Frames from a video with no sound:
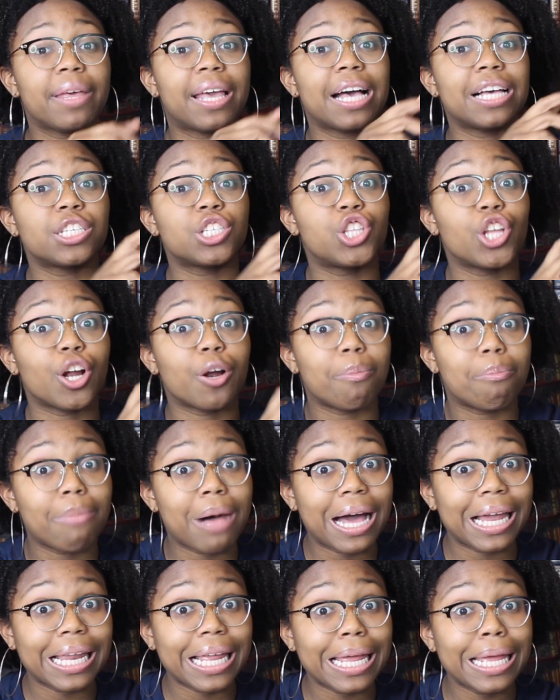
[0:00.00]
because their
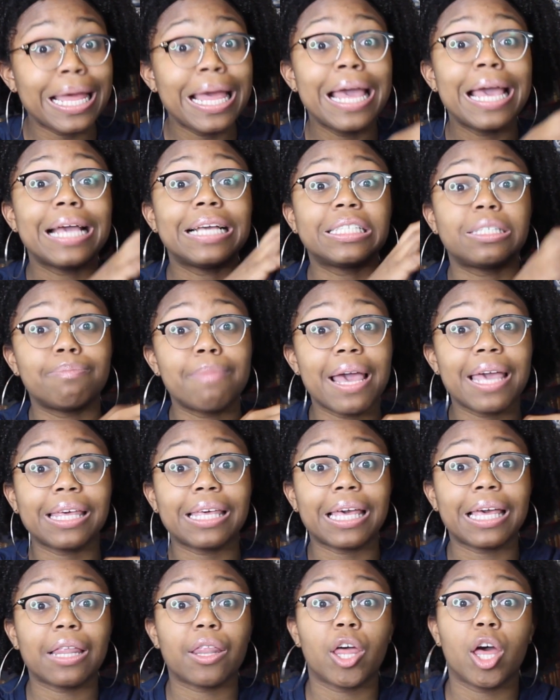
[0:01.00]
money is
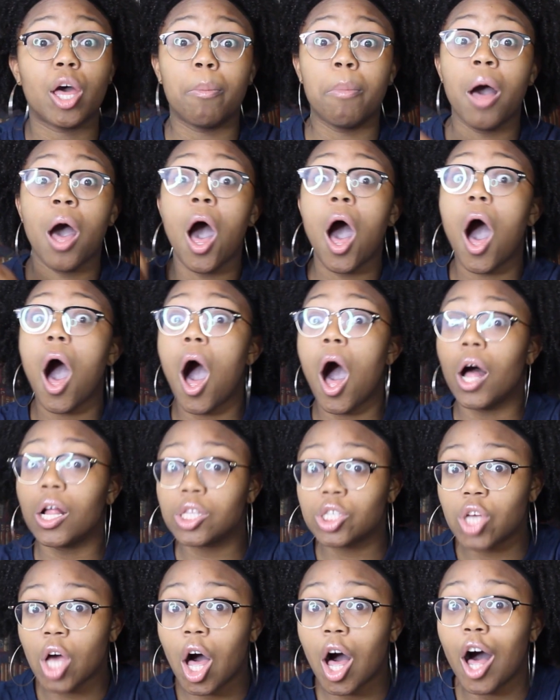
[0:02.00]
making them a
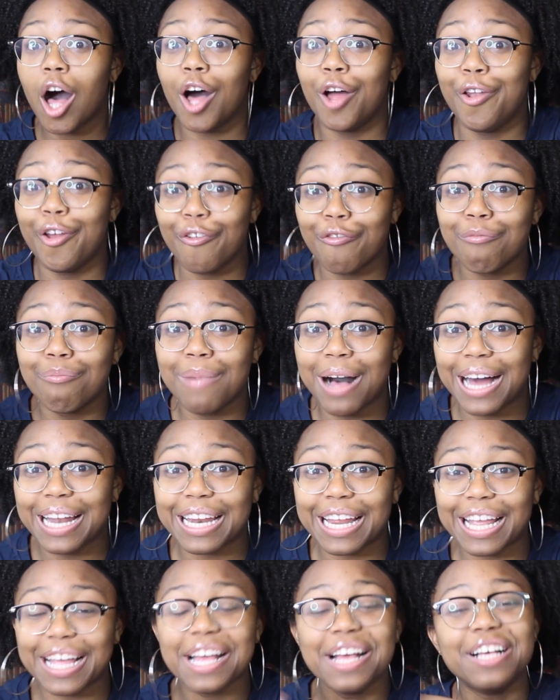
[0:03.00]
ton of
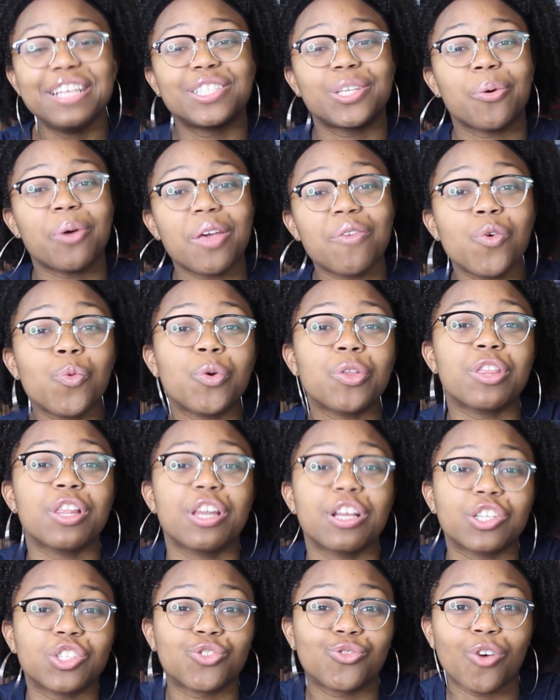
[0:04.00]
money. So even with an
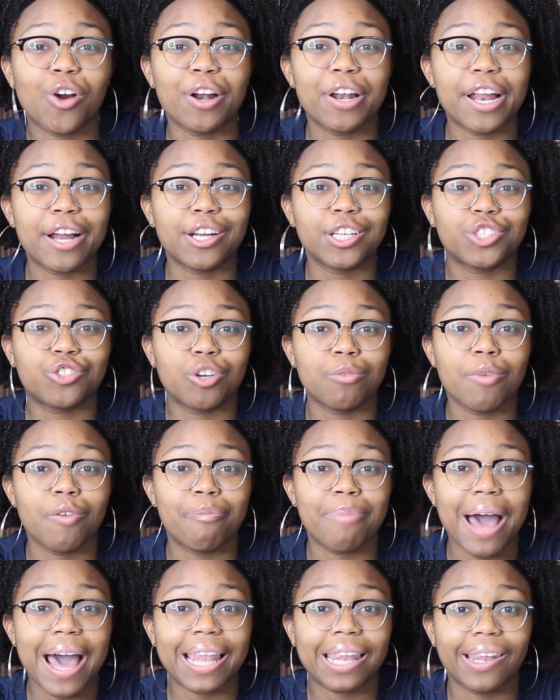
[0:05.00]
extraordinary stream of
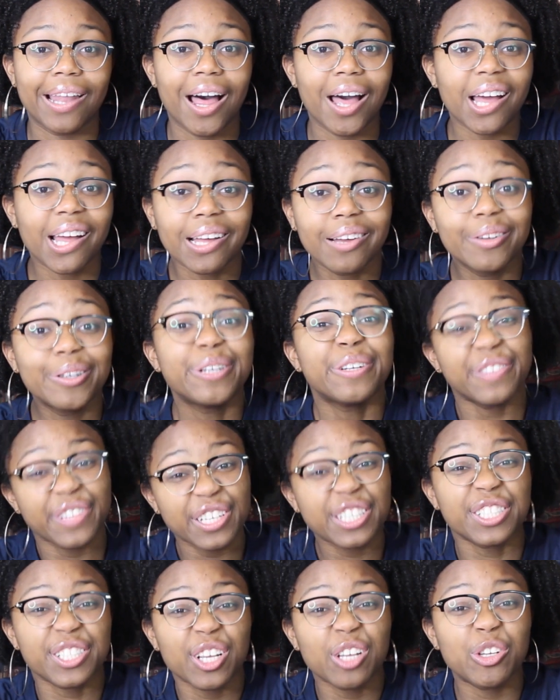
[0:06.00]
bad luck,
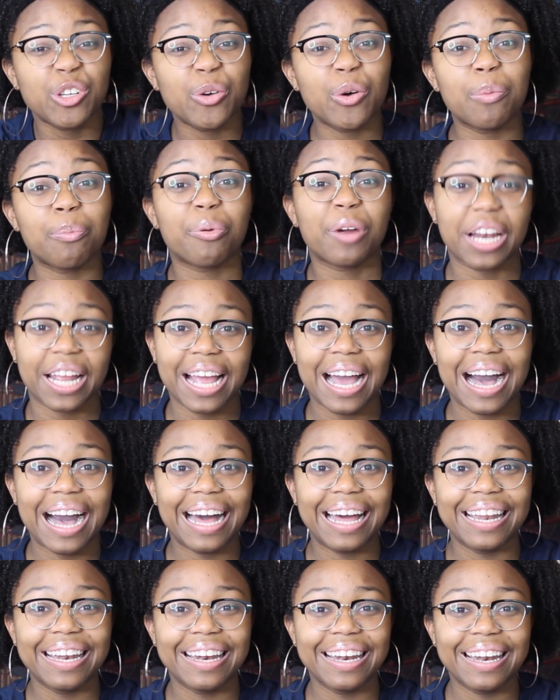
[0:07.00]
they're still doing pretty
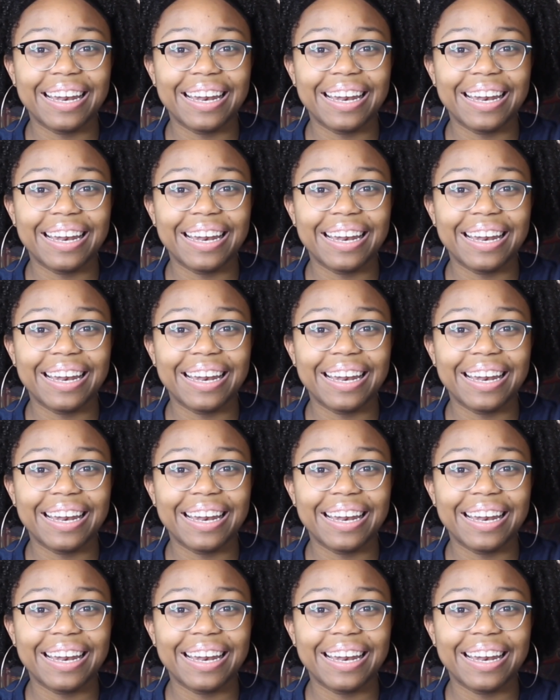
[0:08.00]
hot.